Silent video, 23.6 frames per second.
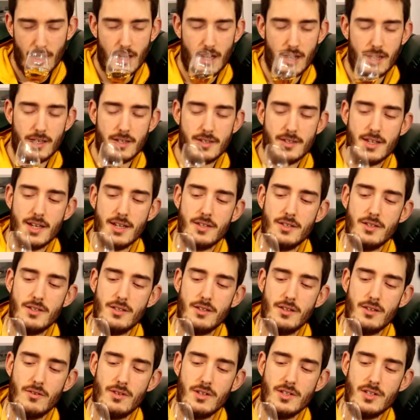And
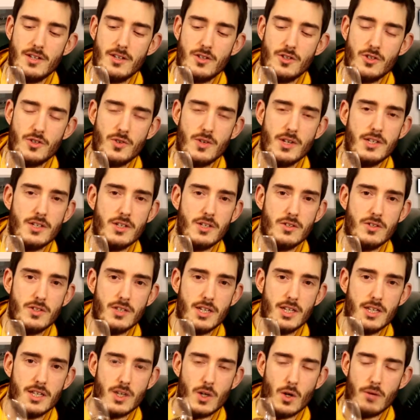there is an
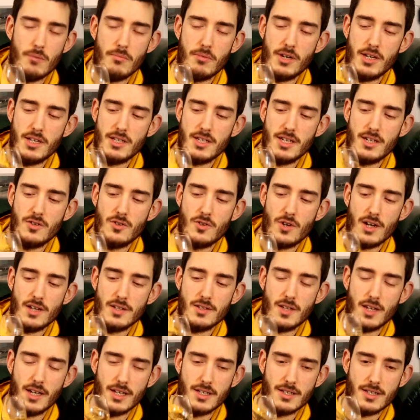astringency to it, but it's
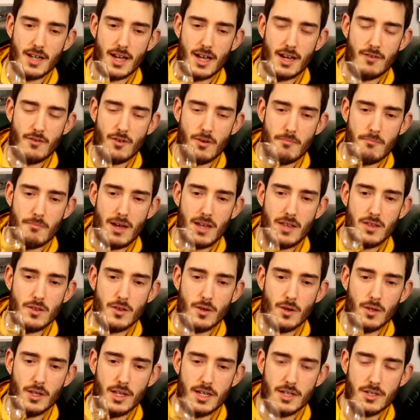interesting. It's kind of a
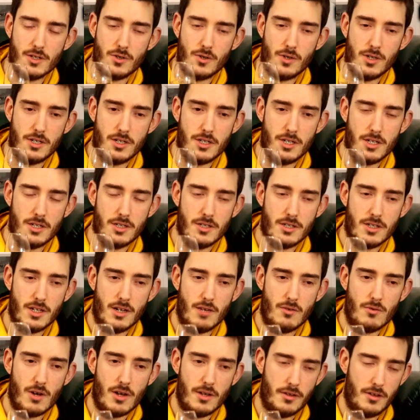mentholy
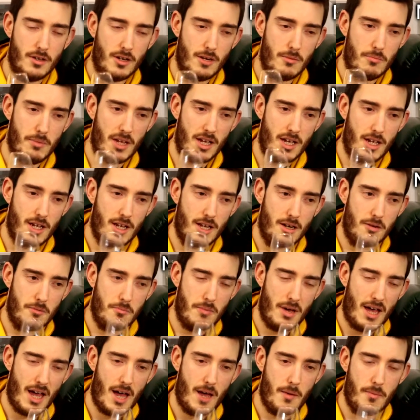astringency rather than it being
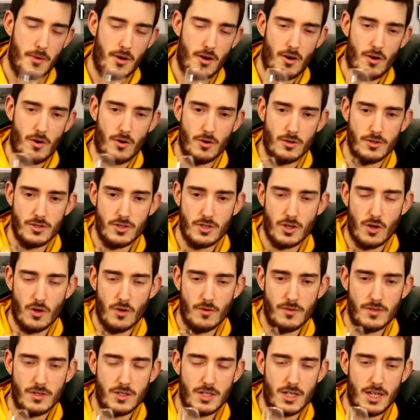pepper or
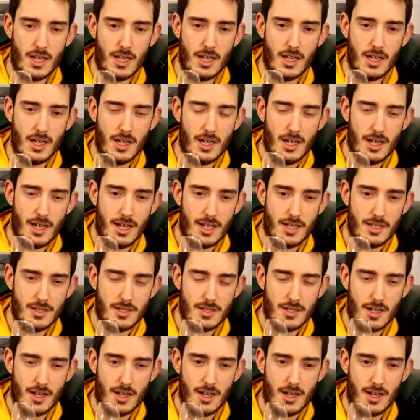solventy.
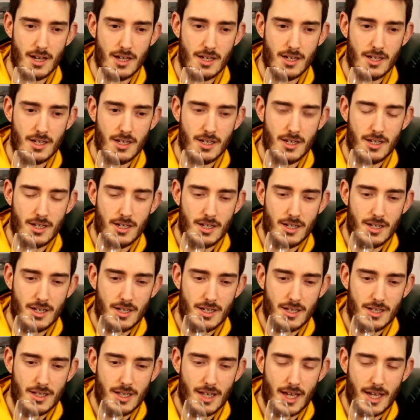It's
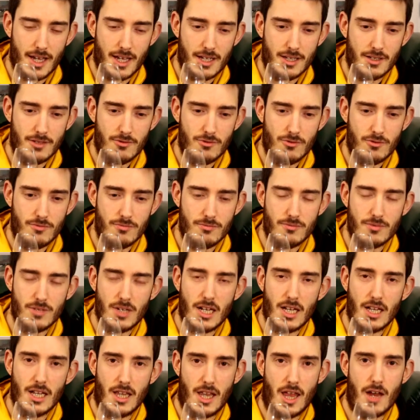like
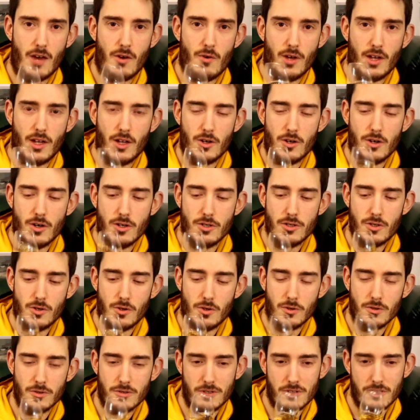clearing your
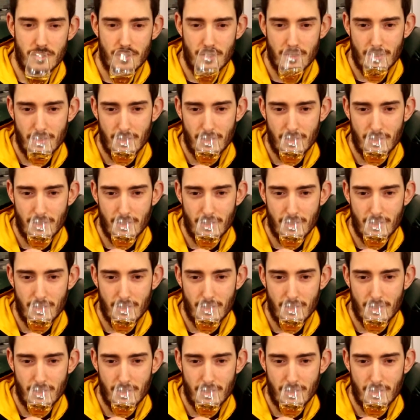nostrils.